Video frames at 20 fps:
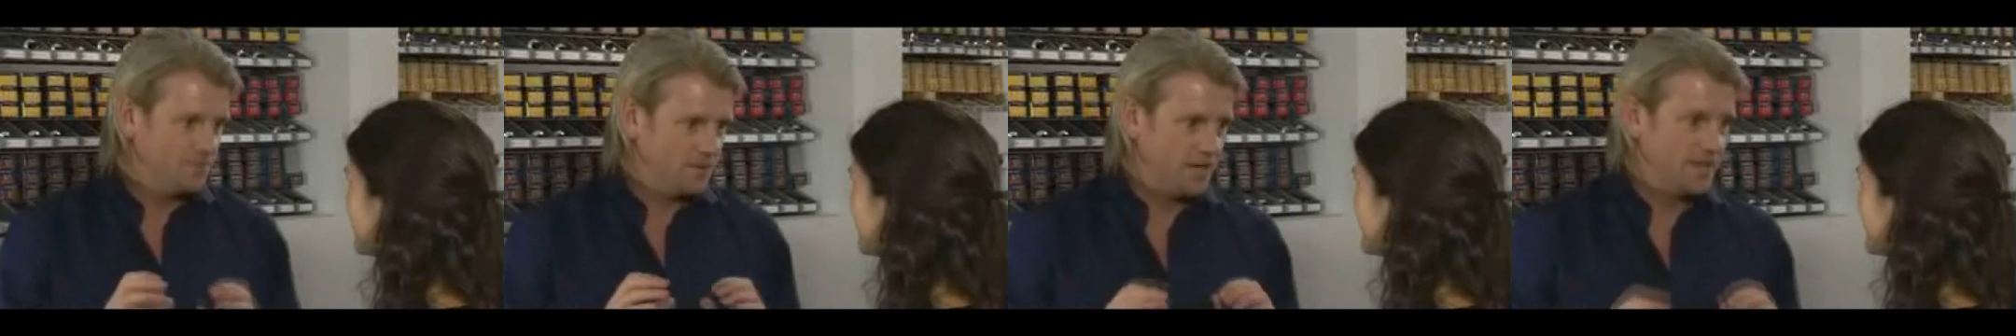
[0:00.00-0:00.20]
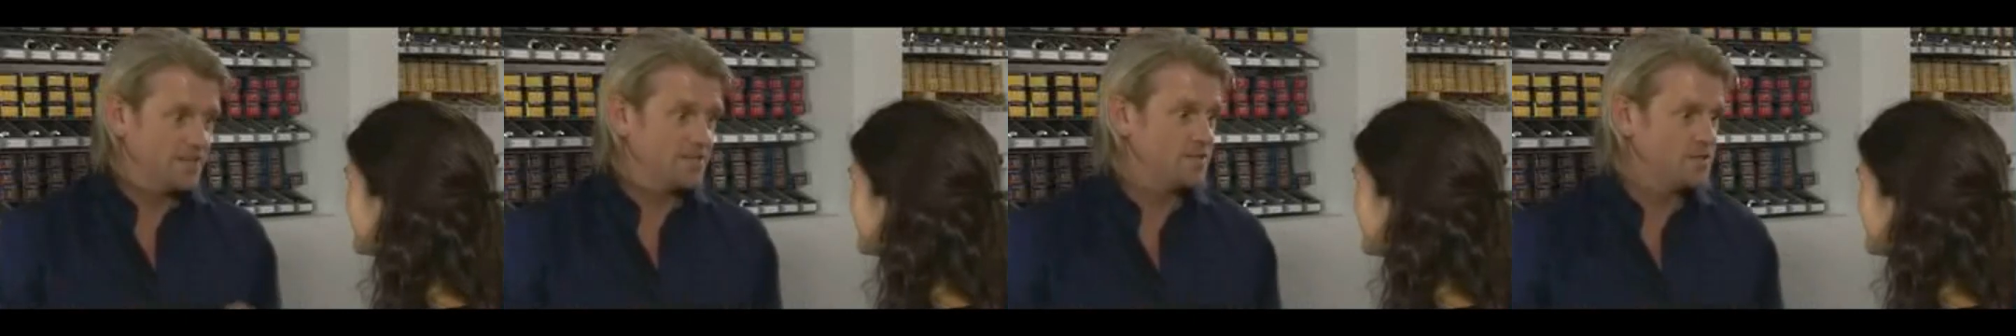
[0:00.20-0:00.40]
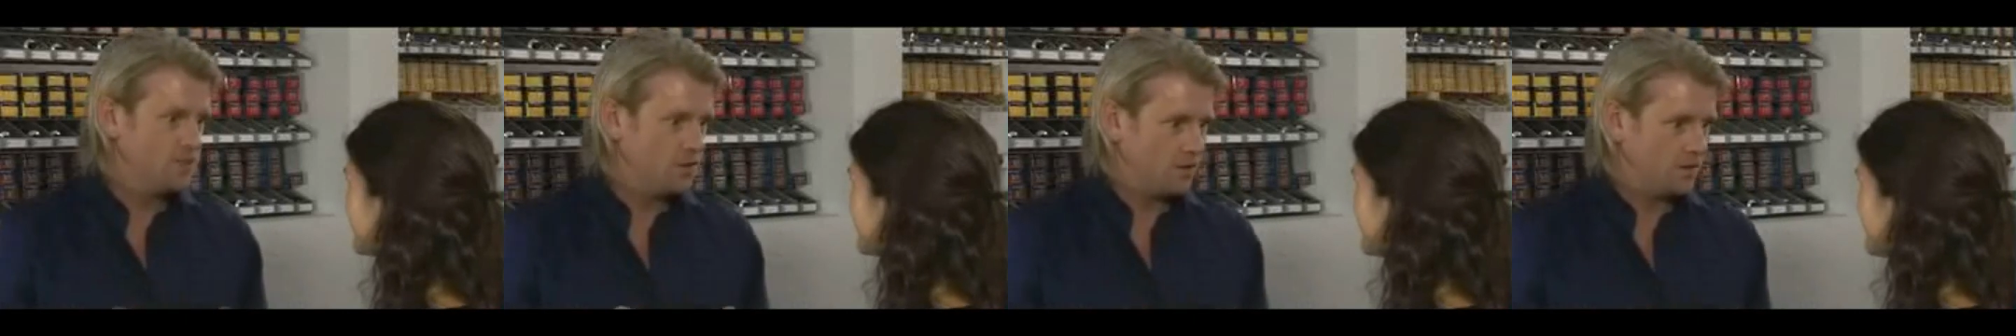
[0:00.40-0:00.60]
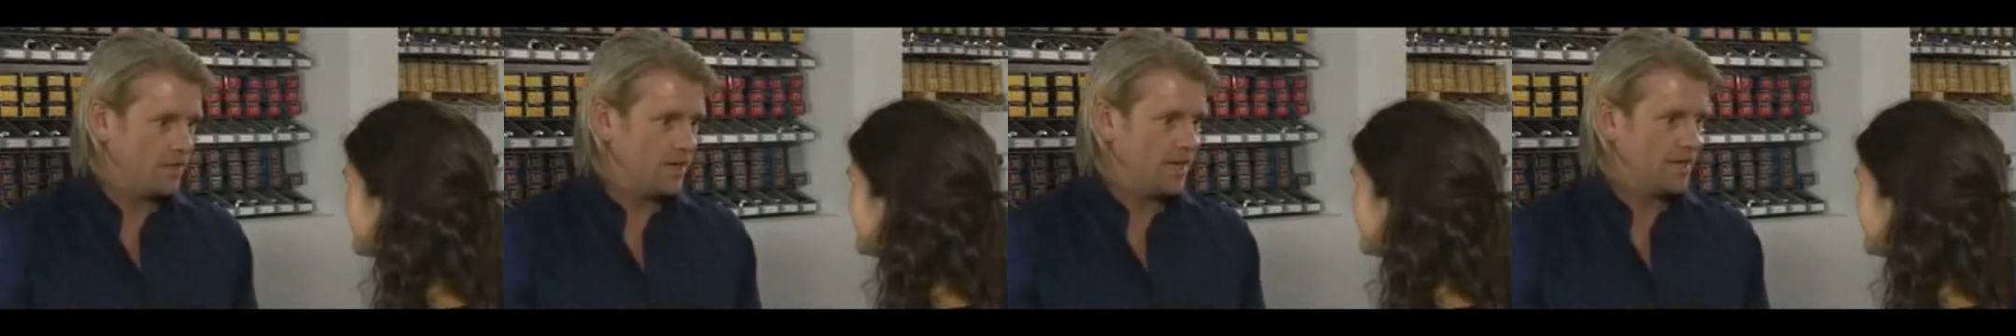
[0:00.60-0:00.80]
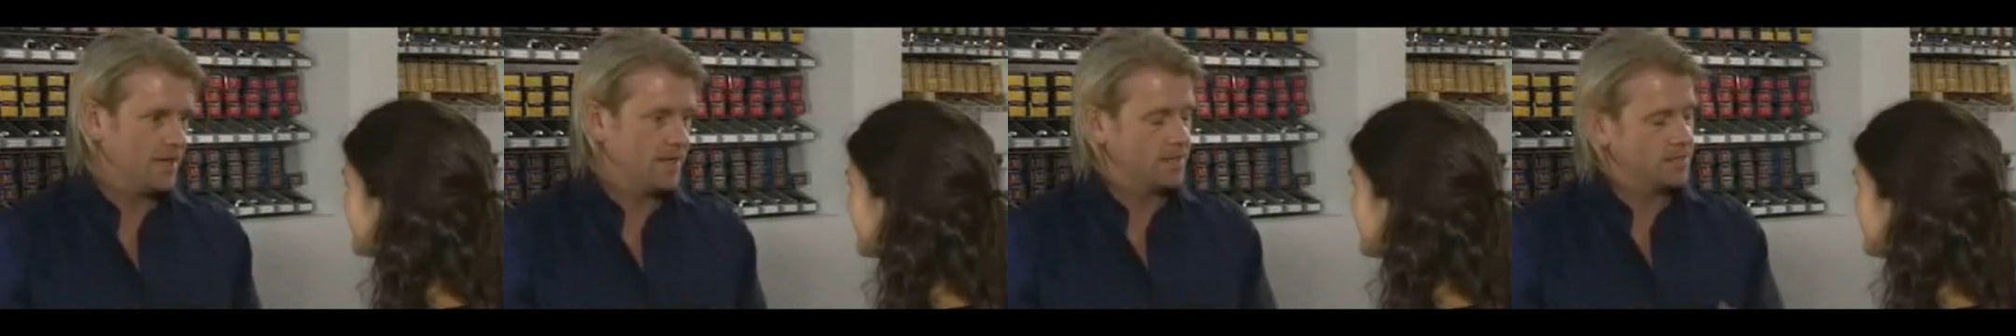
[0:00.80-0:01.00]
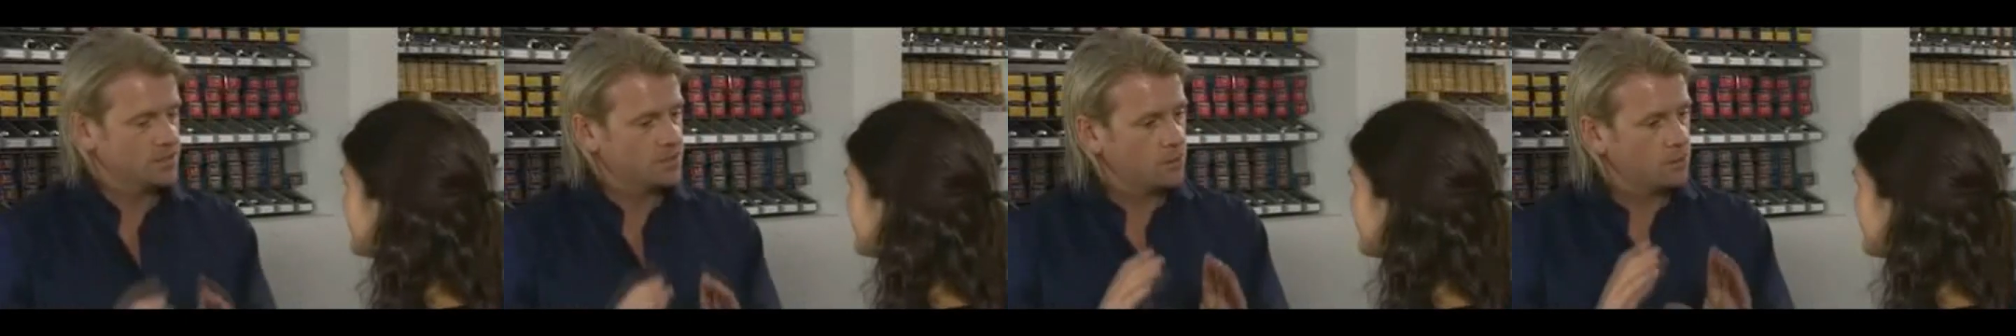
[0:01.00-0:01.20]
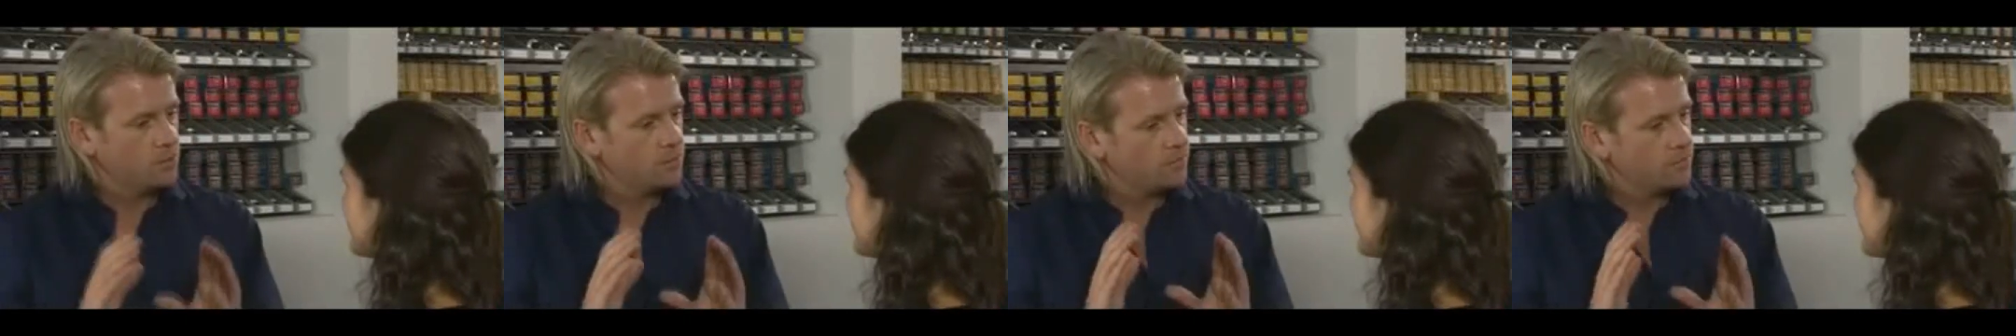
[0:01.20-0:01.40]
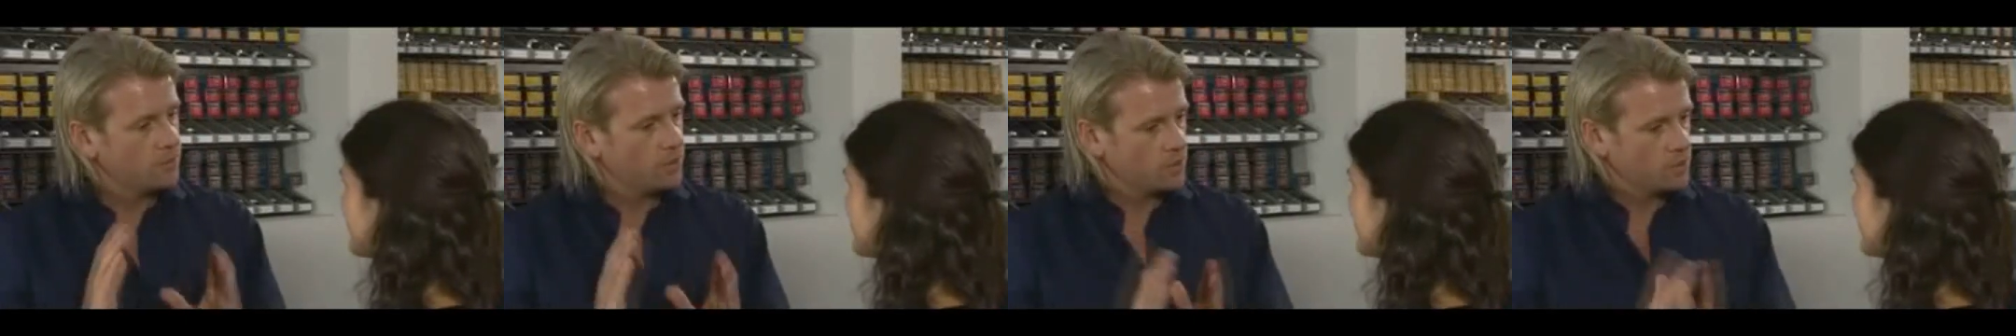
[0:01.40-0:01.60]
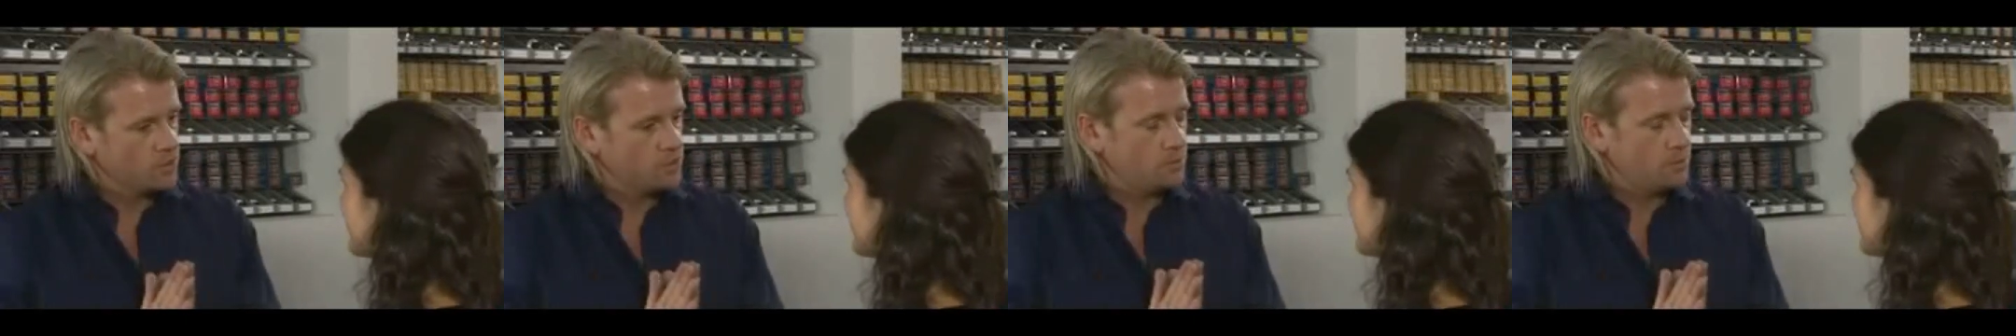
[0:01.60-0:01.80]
Well, it's not like that. So we've got